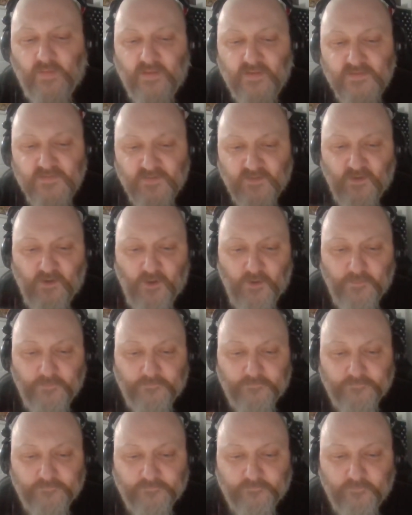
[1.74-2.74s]
Is it on?
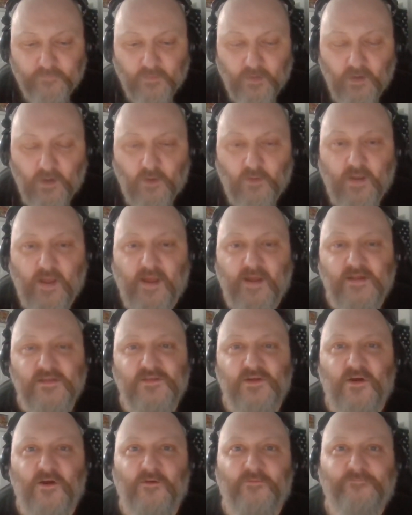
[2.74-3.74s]
Okay, it's
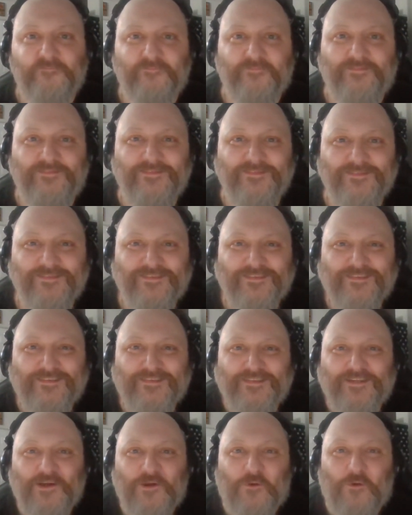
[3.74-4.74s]
on.
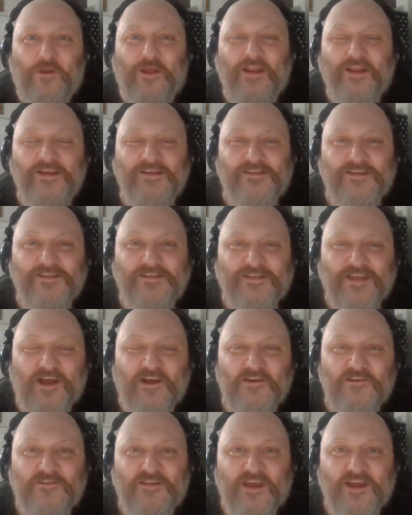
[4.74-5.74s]
Greetings and
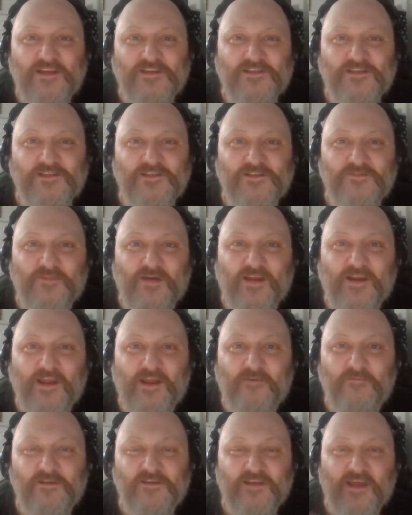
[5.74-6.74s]
salutations. My
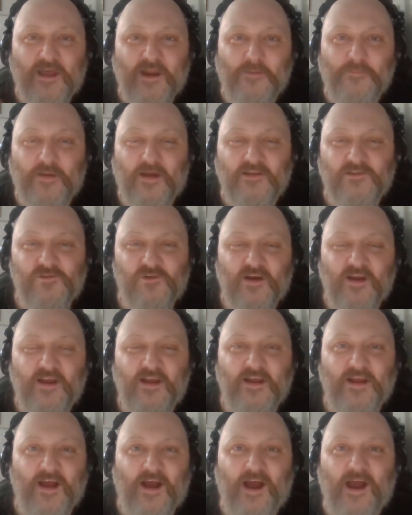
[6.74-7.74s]
name is Eric
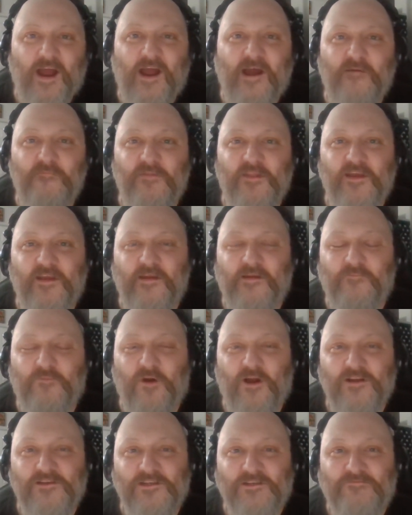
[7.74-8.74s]
Padraig. I am the
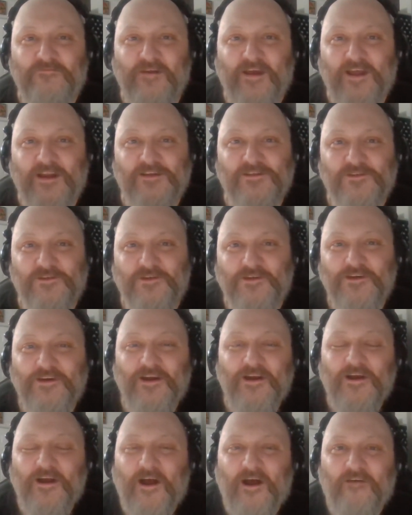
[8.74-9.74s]
project manager
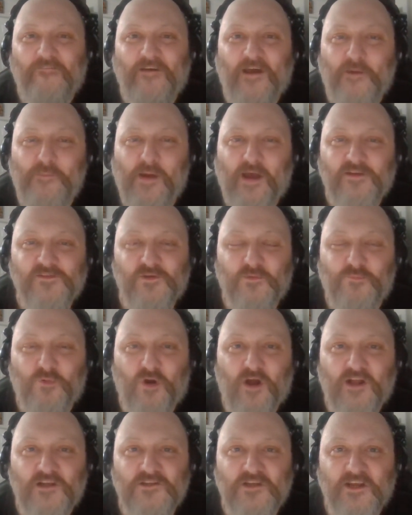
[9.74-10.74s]
of Haphazard
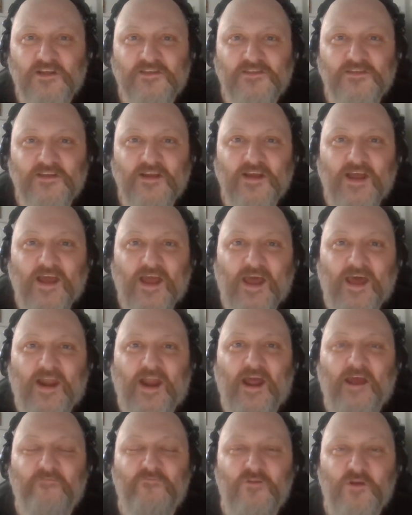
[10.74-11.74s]
Projects, and I
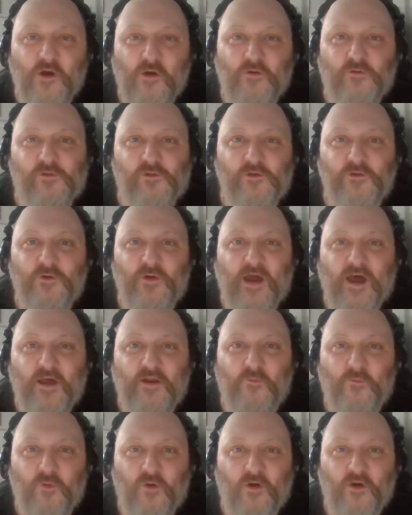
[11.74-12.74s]
have no clue how to
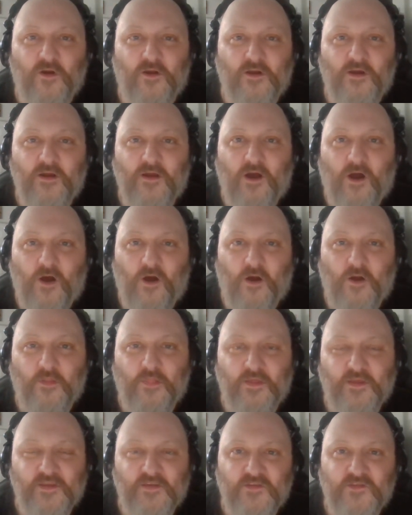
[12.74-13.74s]
work all
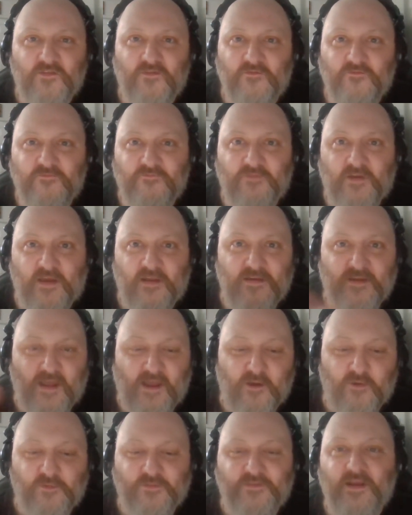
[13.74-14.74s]
this
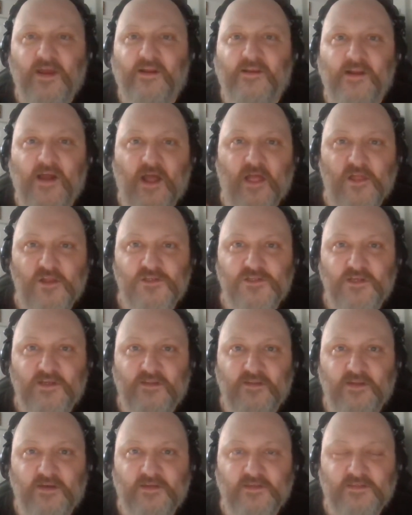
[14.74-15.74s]
fandangled technology
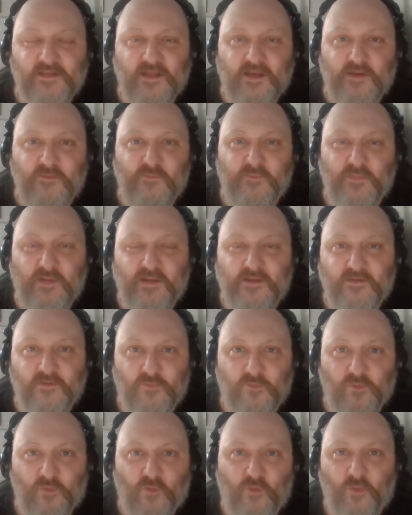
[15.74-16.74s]
that is getting me to
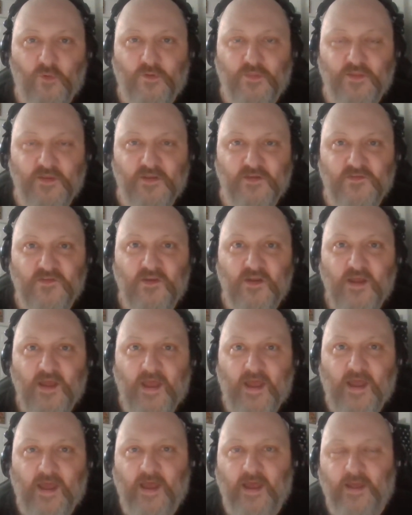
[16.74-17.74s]
record this
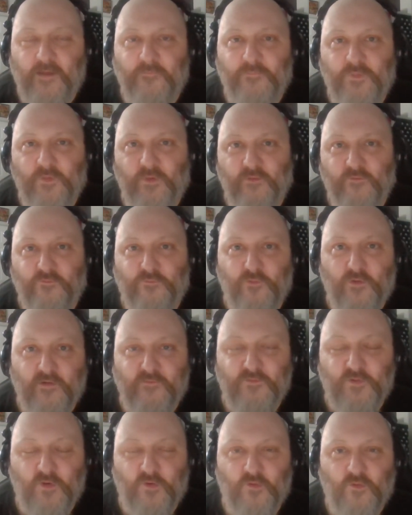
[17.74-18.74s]
and put in front
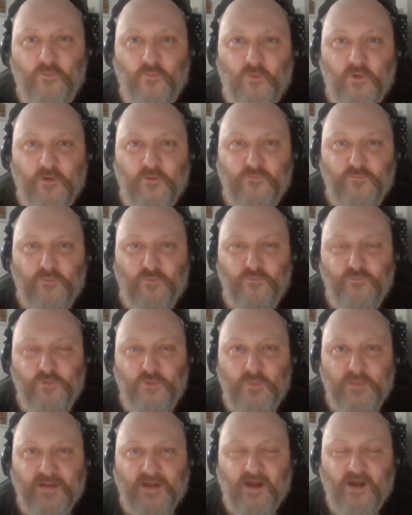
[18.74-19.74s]
of your wonderful
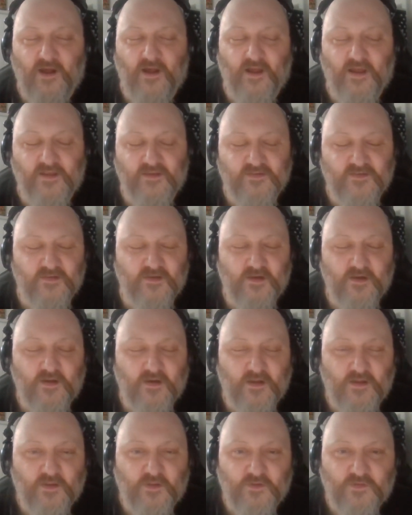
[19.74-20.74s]
viewing eyes.
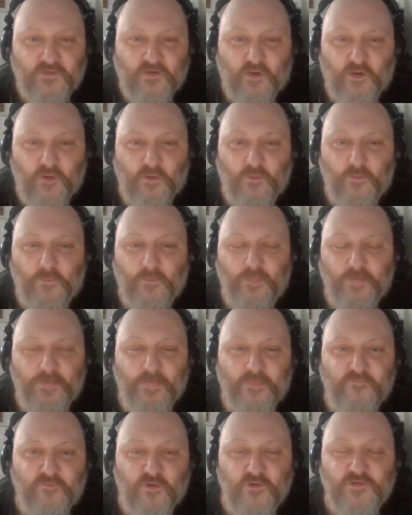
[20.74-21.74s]
So,
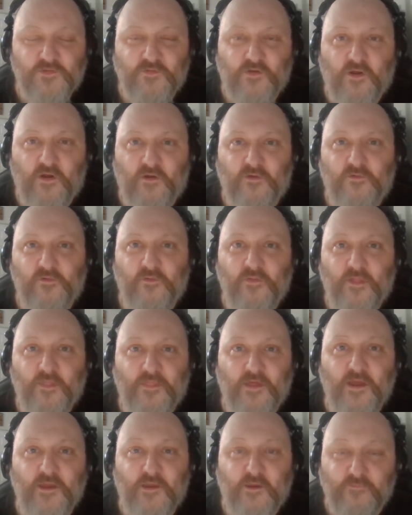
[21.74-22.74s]
first of all,
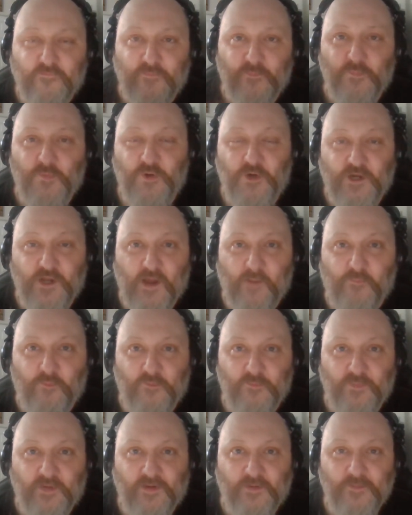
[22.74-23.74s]
thank you for putting up
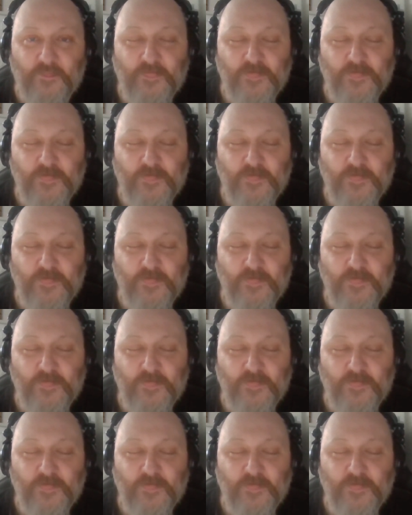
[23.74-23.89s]
with me.